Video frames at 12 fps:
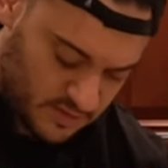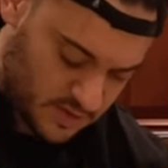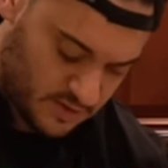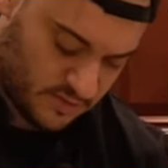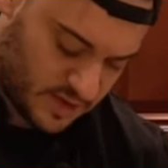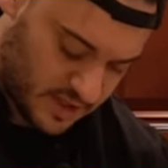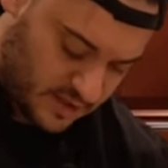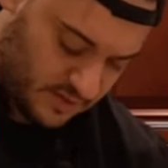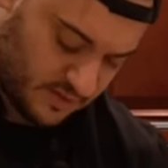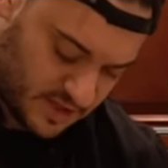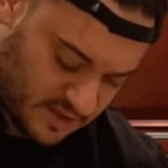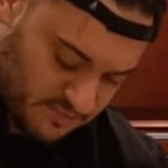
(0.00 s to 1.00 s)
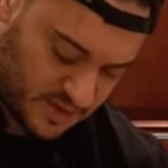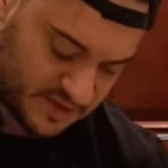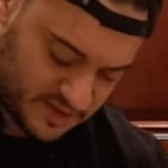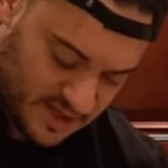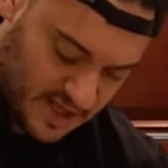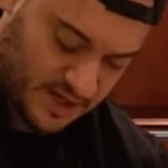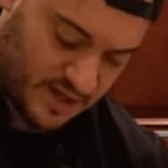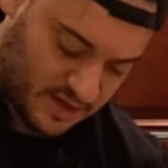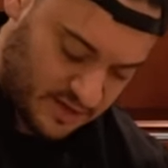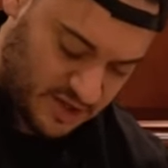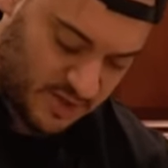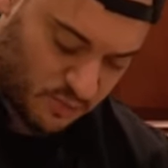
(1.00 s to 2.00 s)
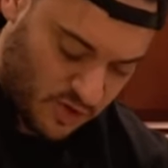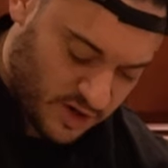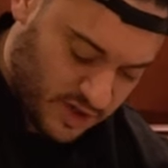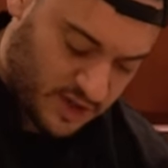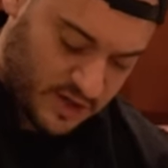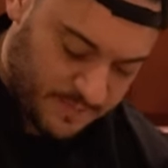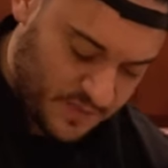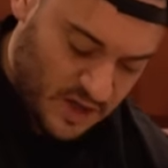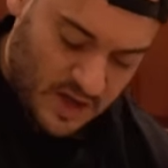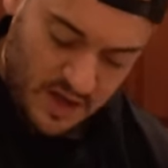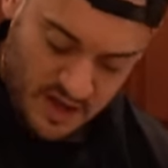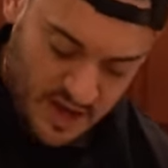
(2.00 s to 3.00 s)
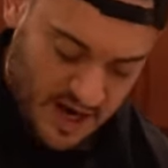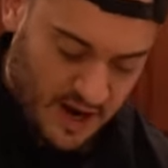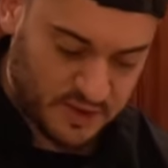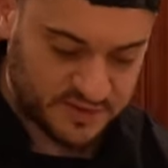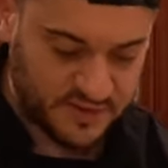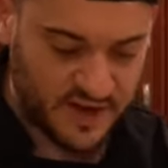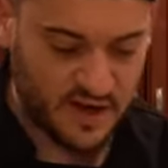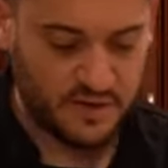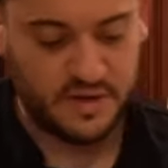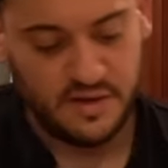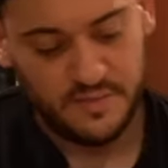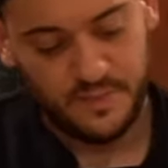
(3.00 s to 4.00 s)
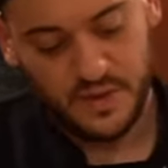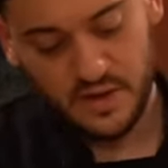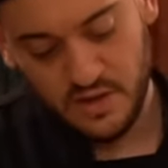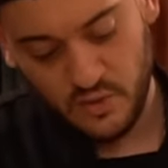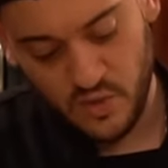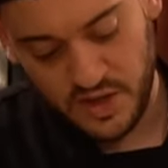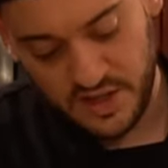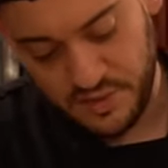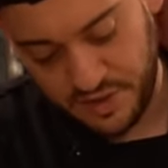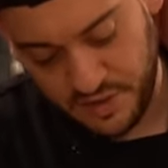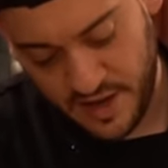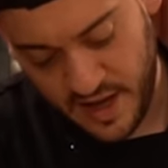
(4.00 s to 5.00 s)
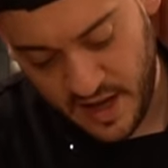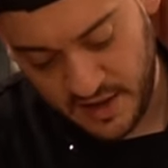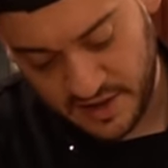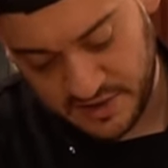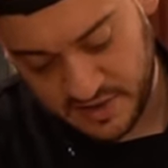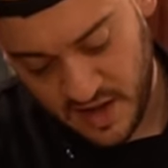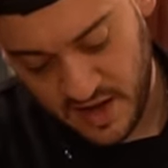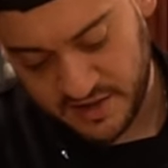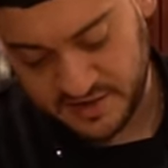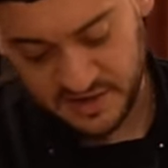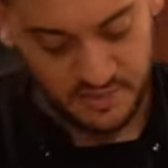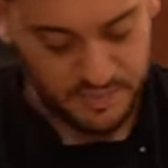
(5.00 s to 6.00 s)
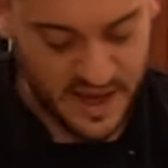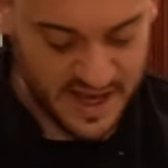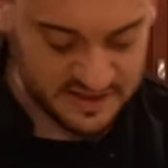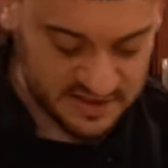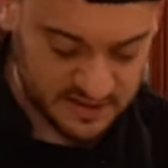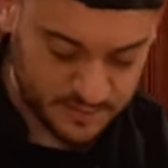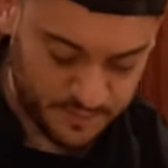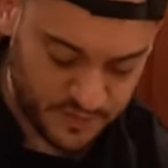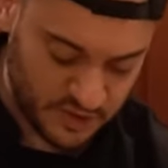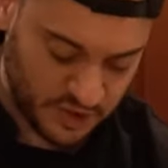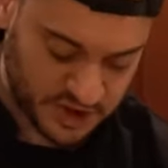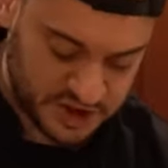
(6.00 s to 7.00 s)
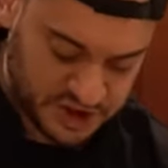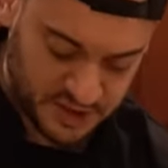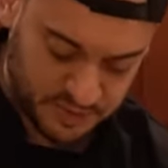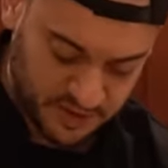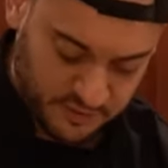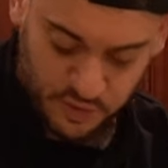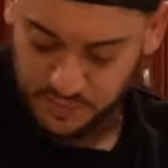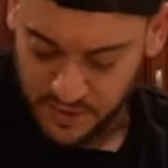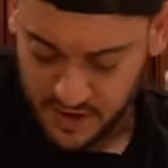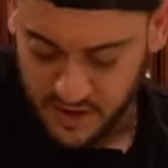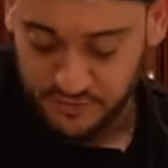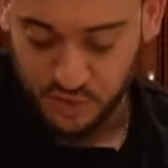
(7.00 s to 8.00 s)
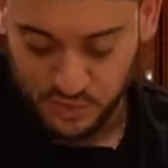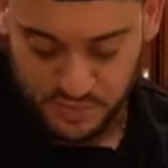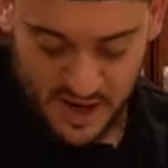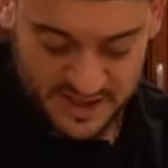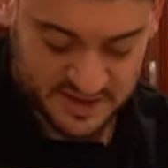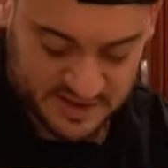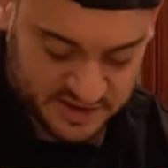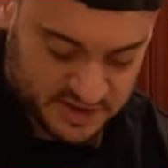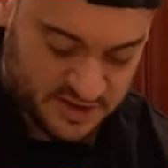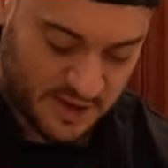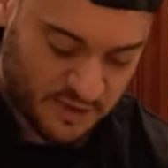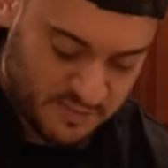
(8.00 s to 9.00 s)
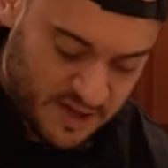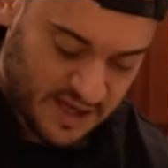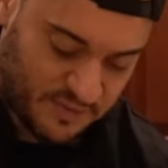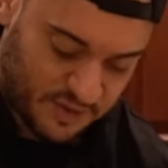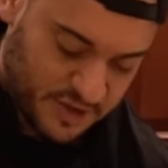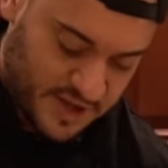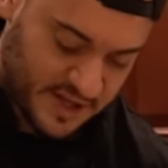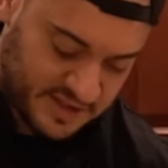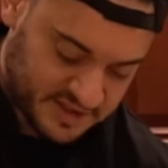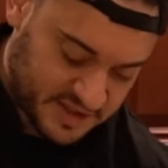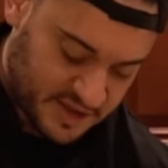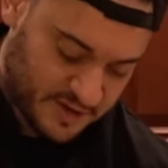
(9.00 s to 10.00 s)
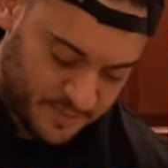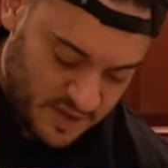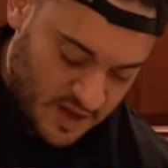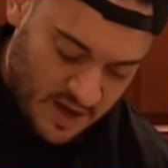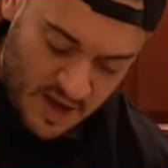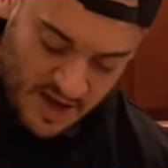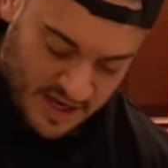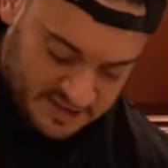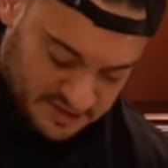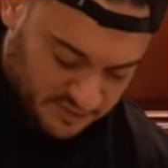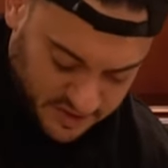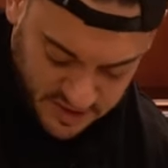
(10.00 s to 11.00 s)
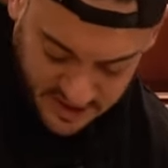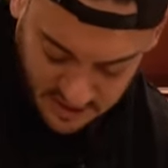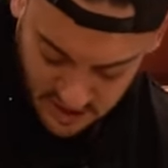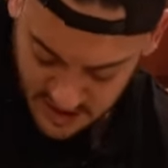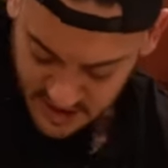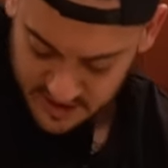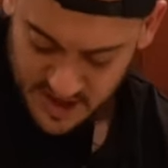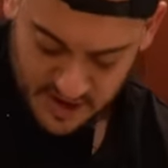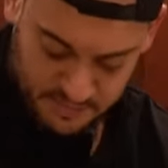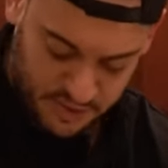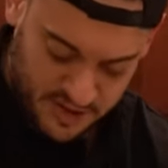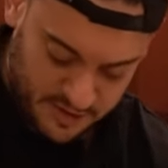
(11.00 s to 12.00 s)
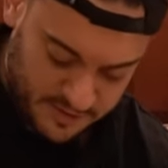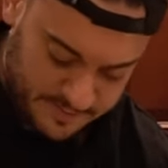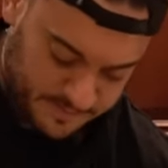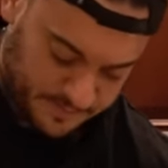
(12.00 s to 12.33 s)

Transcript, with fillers: Alrighty, keep mixing that in, keep working it. And I always found working with your hand is honestly the best. You could cheat with a, food a food processor, that would make everything easier. I just don't feel like cleaning that up later.